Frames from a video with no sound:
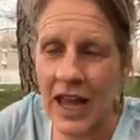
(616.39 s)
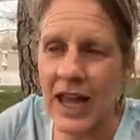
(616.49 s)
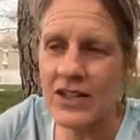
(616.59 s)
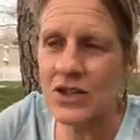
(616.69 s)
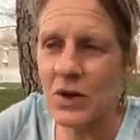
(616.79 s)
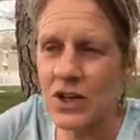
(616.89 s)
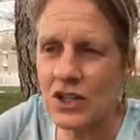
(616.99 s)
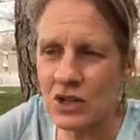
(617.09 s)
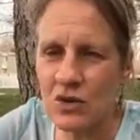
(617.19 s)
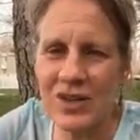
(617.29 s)
And so our
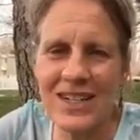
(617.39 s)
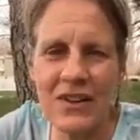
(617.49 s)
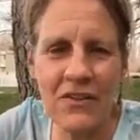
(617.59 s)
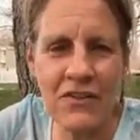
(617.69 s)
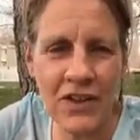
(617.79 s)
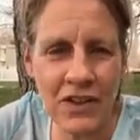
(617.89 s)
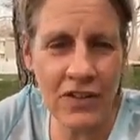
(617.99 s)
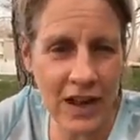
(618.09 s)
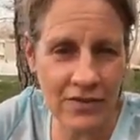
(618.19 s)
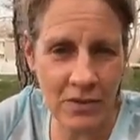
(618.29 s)
children need to feel
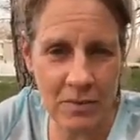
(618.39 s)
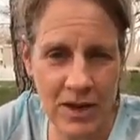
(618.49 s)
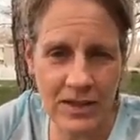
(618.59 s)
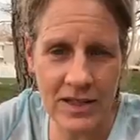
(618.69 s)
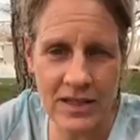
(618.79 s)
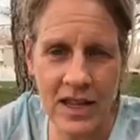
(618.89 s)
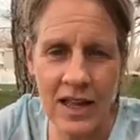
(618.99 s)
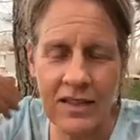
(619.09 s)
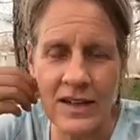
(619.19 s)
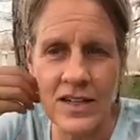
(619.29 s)
that from us.
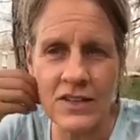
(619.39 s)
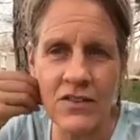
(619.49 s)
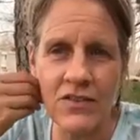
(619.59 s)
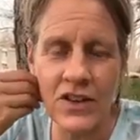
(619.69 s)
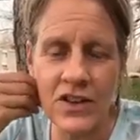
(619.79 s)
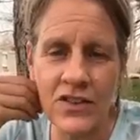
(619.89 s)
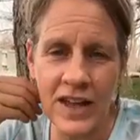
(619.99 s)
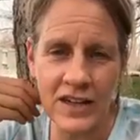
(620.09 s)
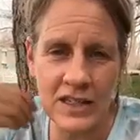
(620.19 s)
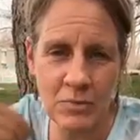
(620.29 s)
They need to feel that
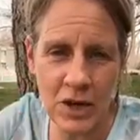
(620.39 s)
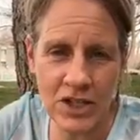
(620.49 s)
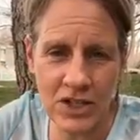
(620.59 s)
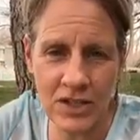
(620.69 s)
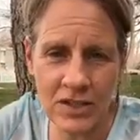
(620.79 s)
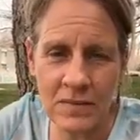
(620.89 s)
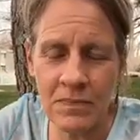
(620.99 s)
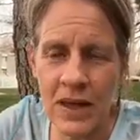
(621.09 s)
expression.